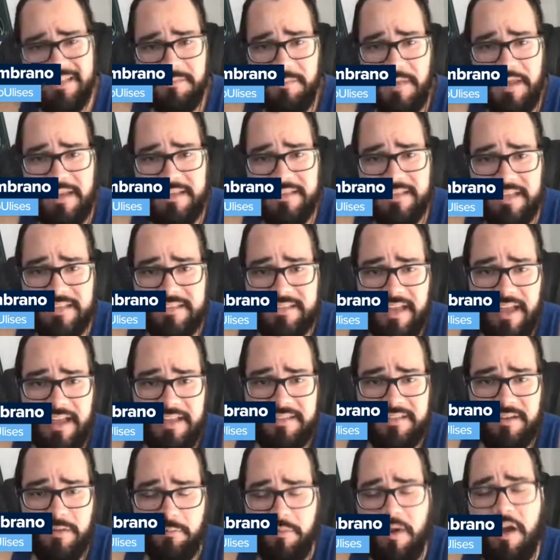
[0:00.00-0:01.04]
doesn't make sense,
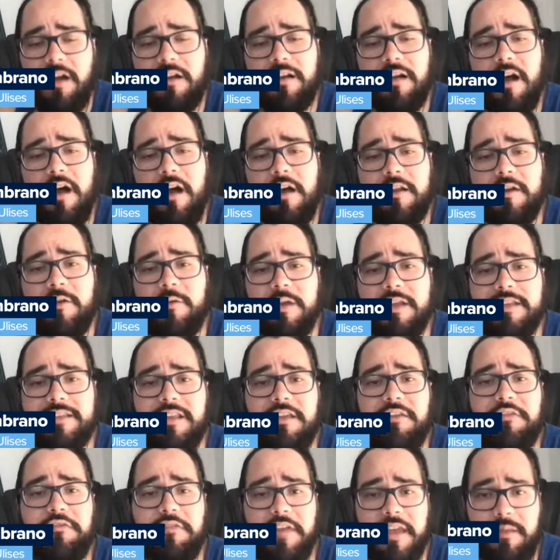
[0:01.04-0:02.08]
guys. Rock Auto is
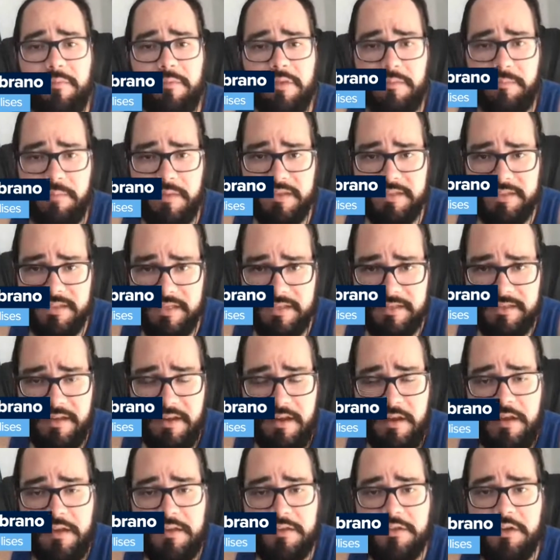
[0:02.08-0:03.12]
a family business
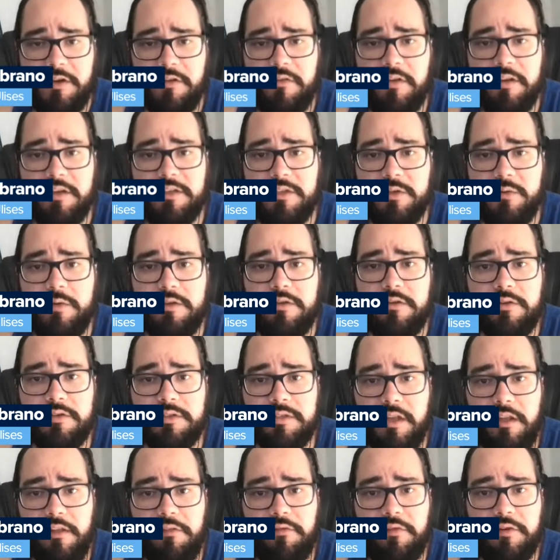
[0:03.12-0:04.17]
serving
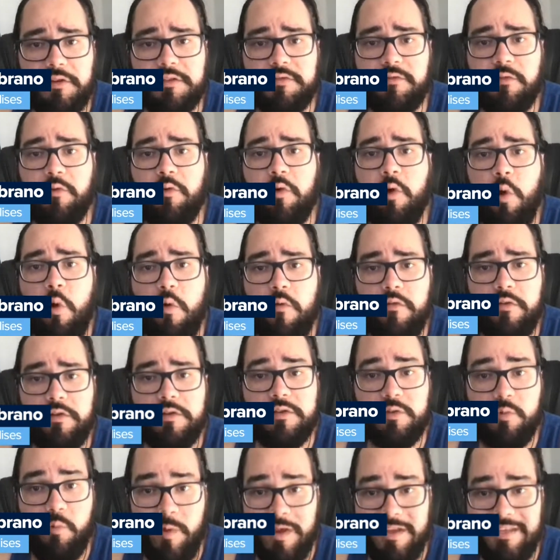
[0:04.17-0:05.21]
do-it-yourselfers for
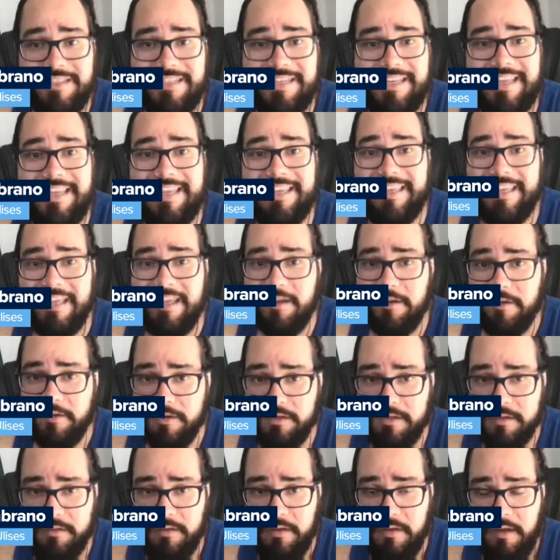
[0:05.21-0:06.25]
over 20
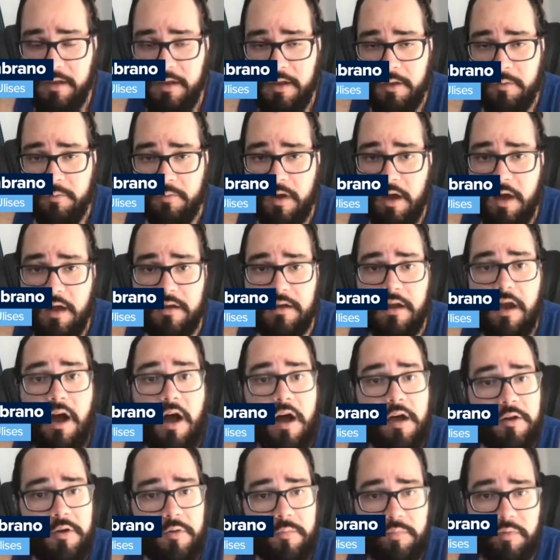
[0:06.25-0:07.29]
years. Rock
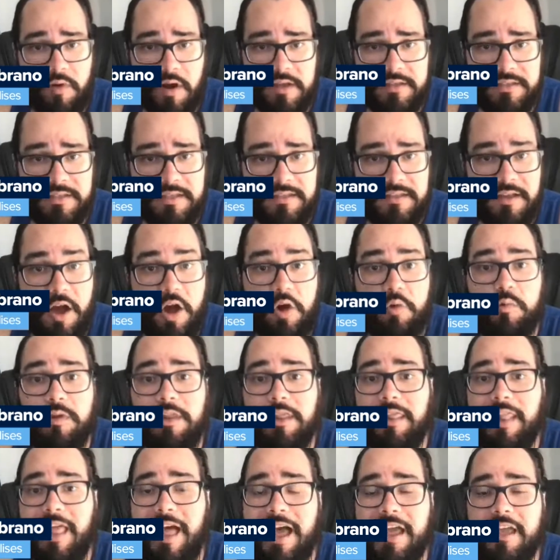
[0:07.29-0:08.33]
Auto prices are
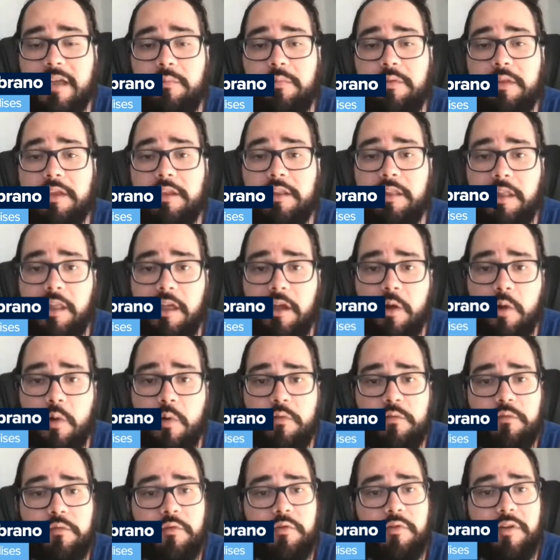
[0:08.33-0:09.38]
reliably
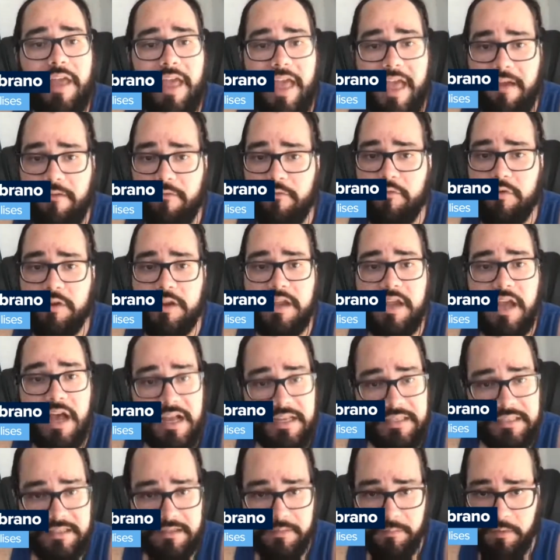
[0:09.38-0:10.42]
low for every
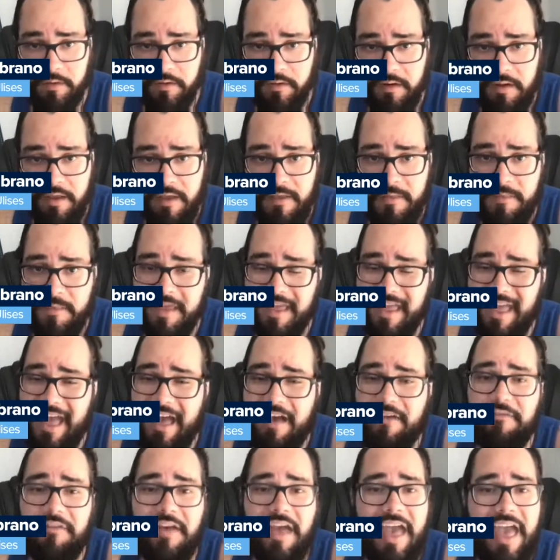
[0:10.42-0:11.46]
customer. They
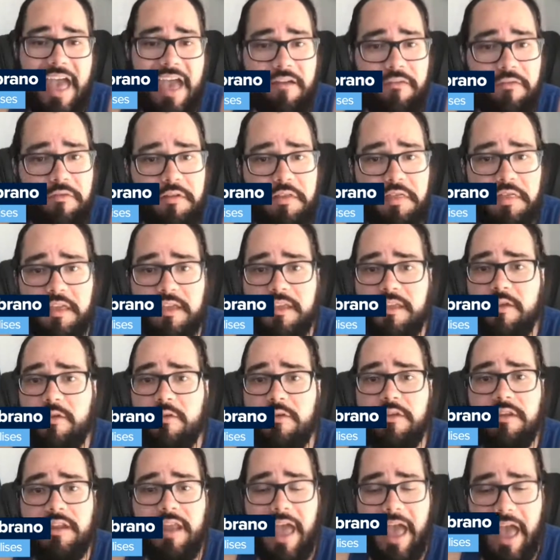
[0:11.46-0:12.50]
have everything
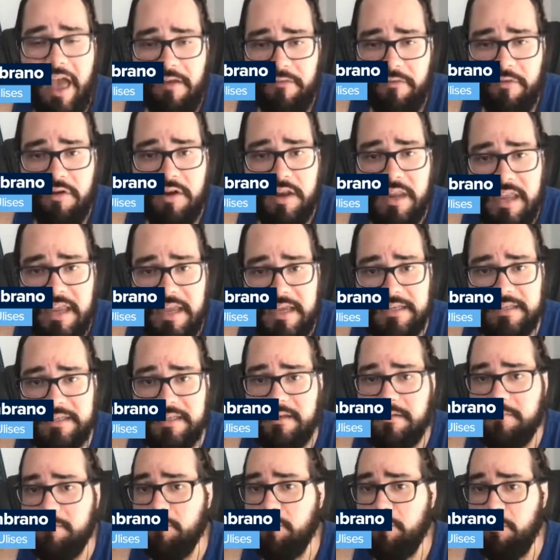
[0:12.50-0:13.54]
you could ever need:
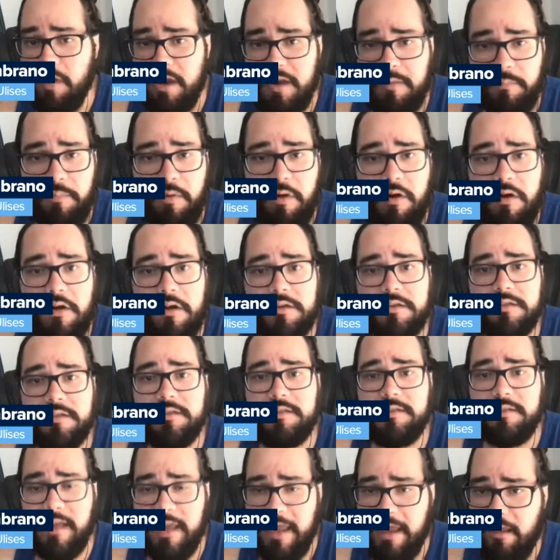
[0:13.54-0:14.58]
brake
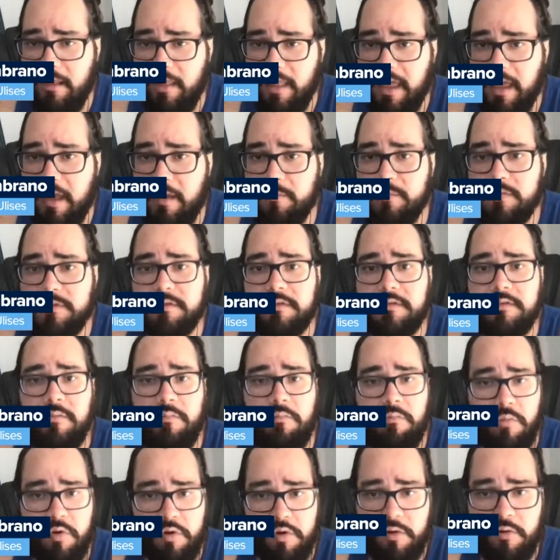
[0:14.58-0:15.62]
parts, tail
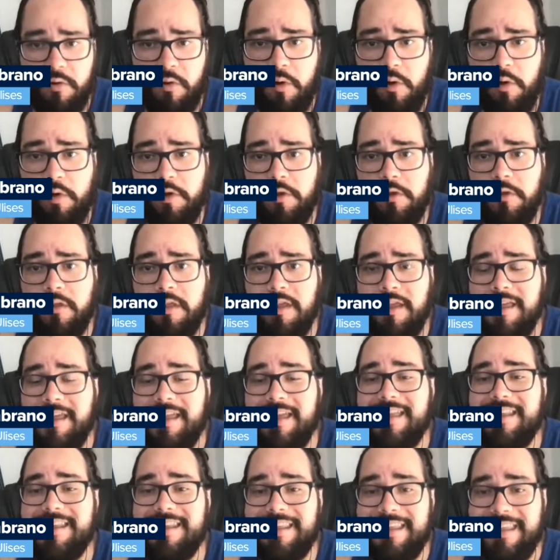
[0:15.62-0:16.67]
lamps, motor oil,
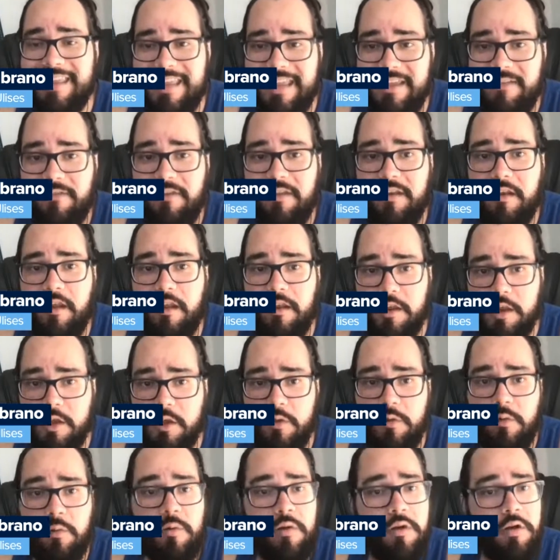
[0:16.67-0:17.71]
and even
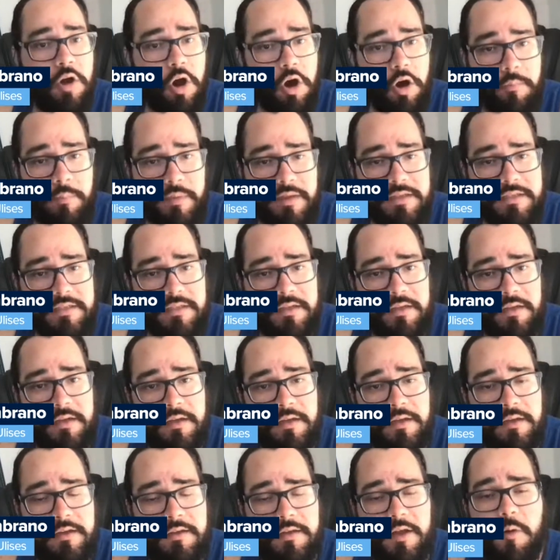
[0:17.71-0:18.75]
new carpet.
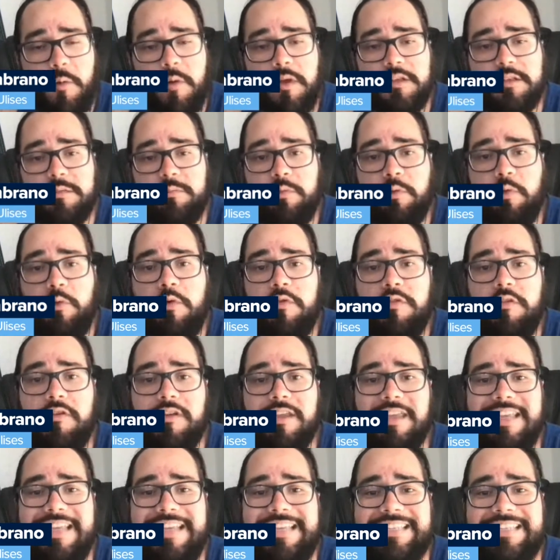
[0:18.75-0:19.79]
Go explore
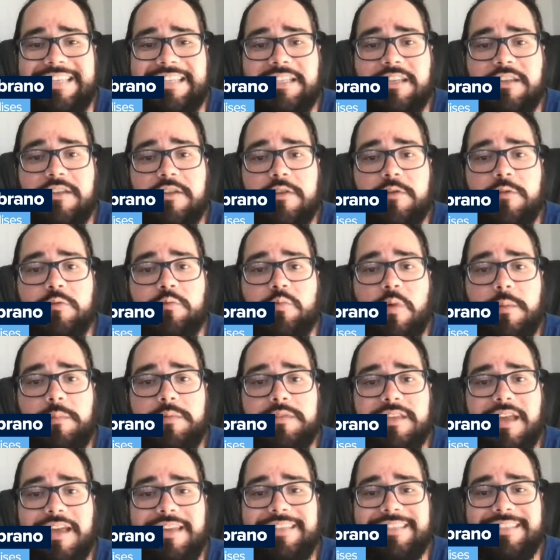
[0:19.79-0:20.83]
their easy-to-use
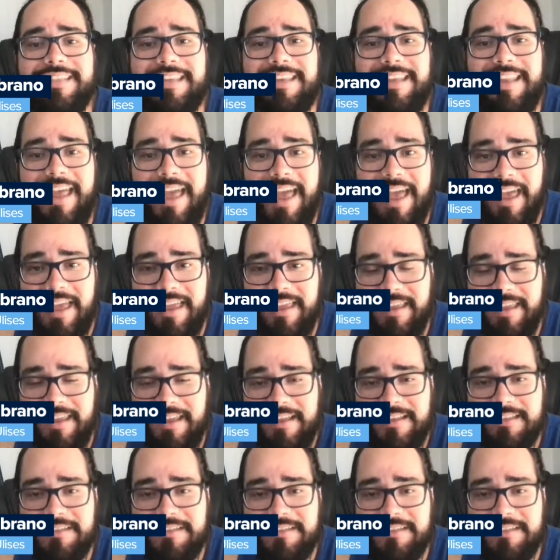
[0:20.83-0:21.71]
website today